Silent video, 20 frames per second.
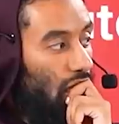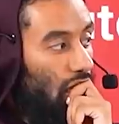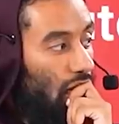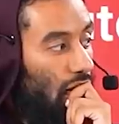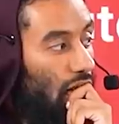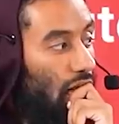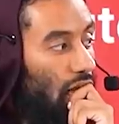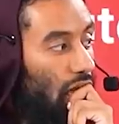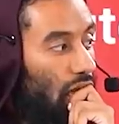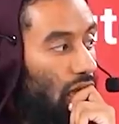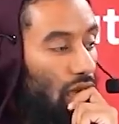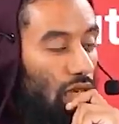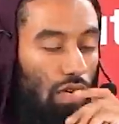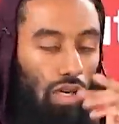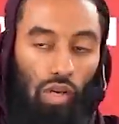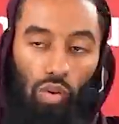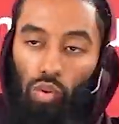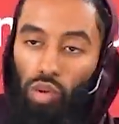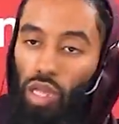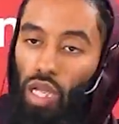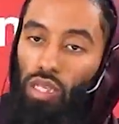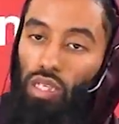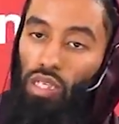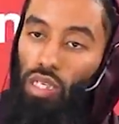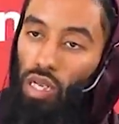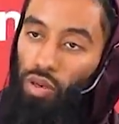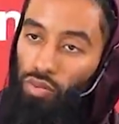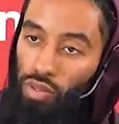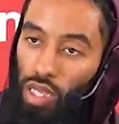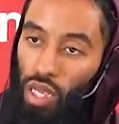Huh? Without a
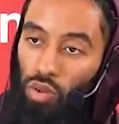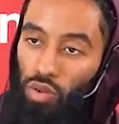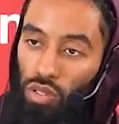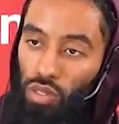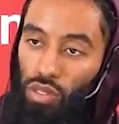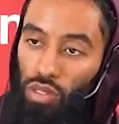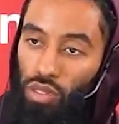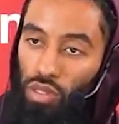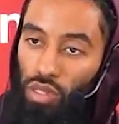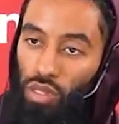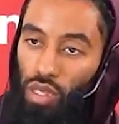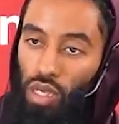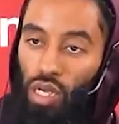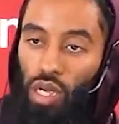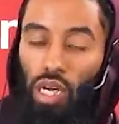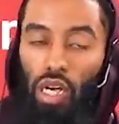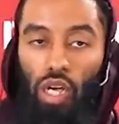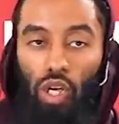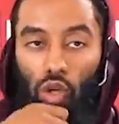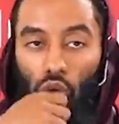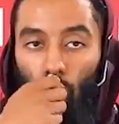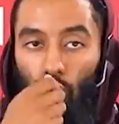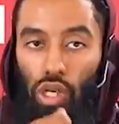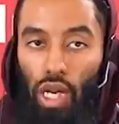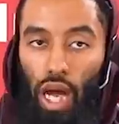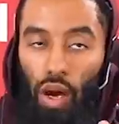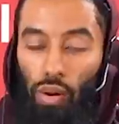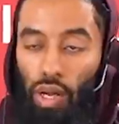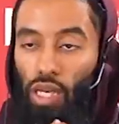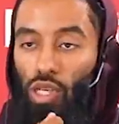shadow of a doubt. You
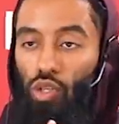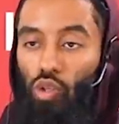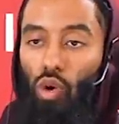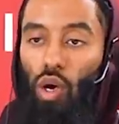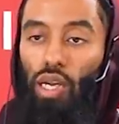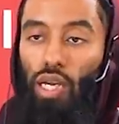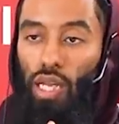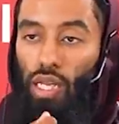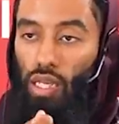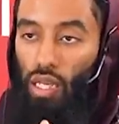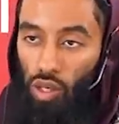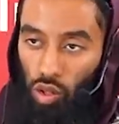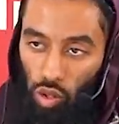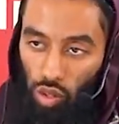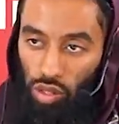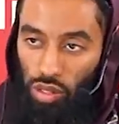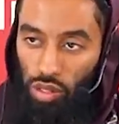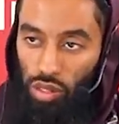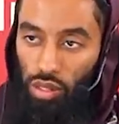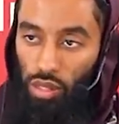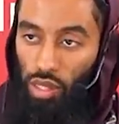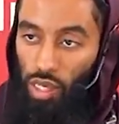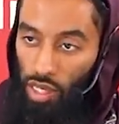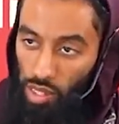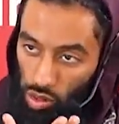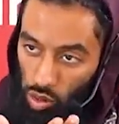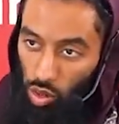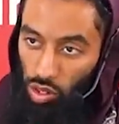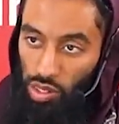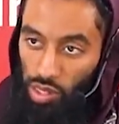now enjoining the good
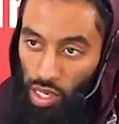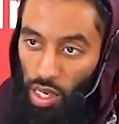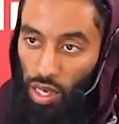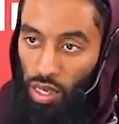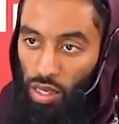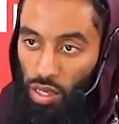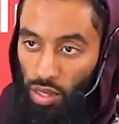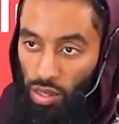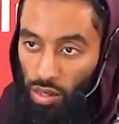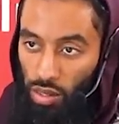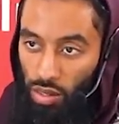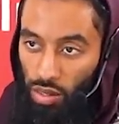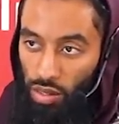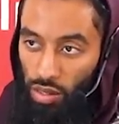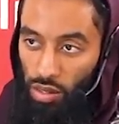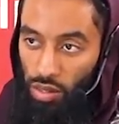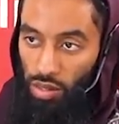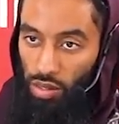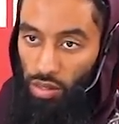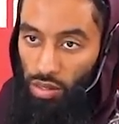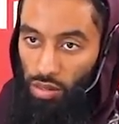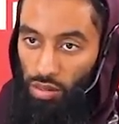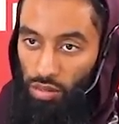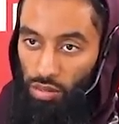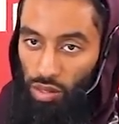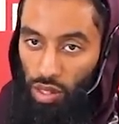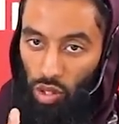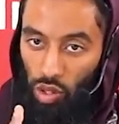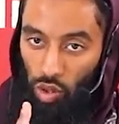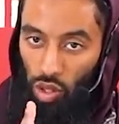is good, sah?
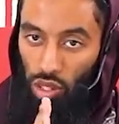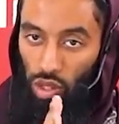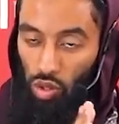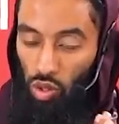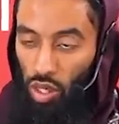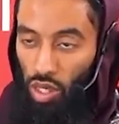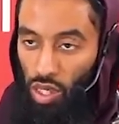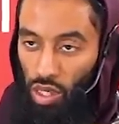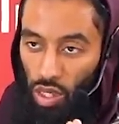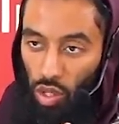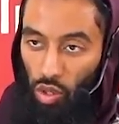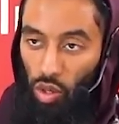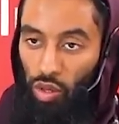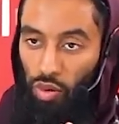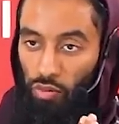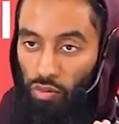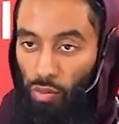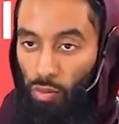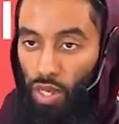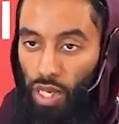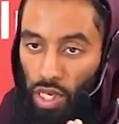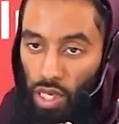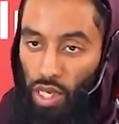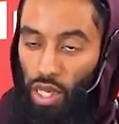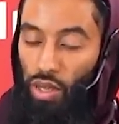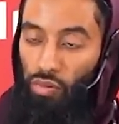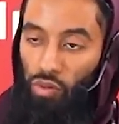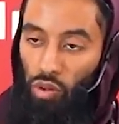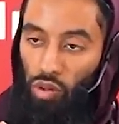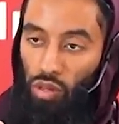You enjoining the good and forbidding the
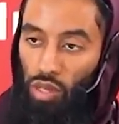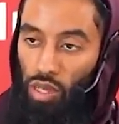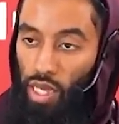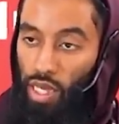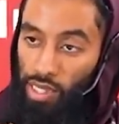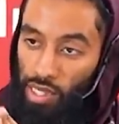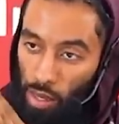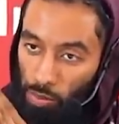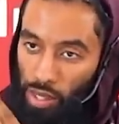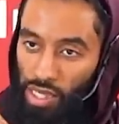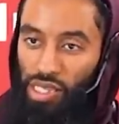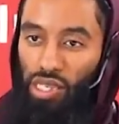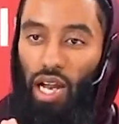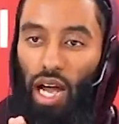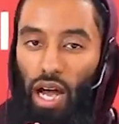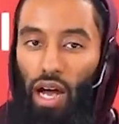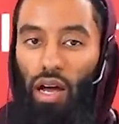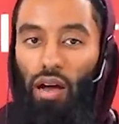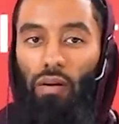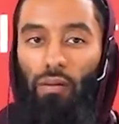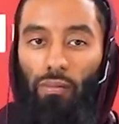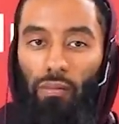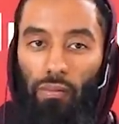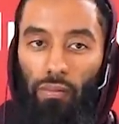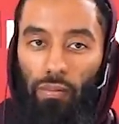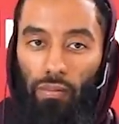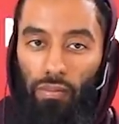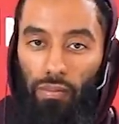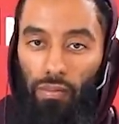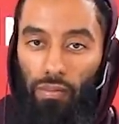evil is a maslaha.
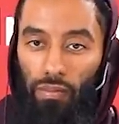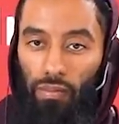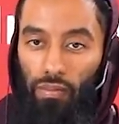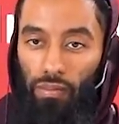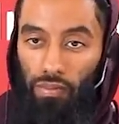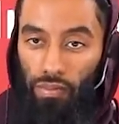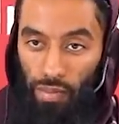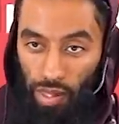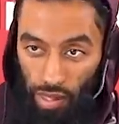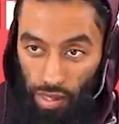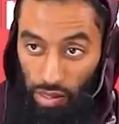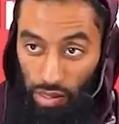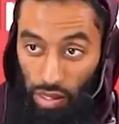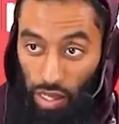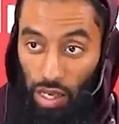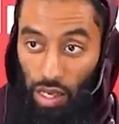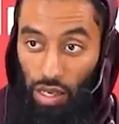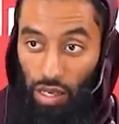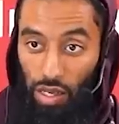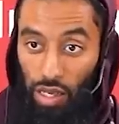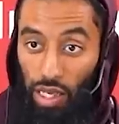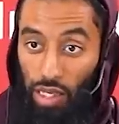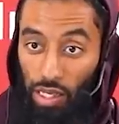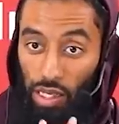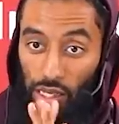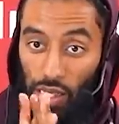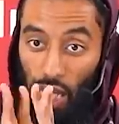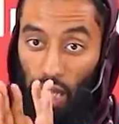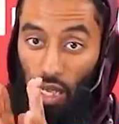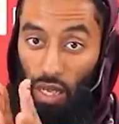Sahih? It
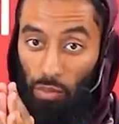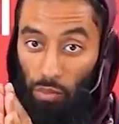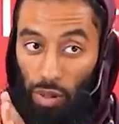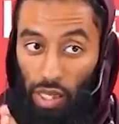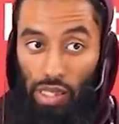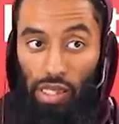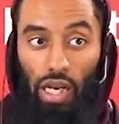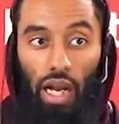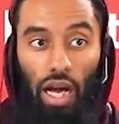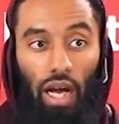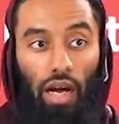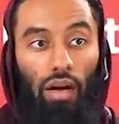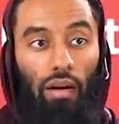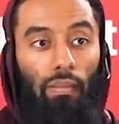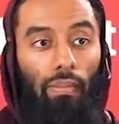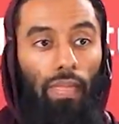is a maslaha.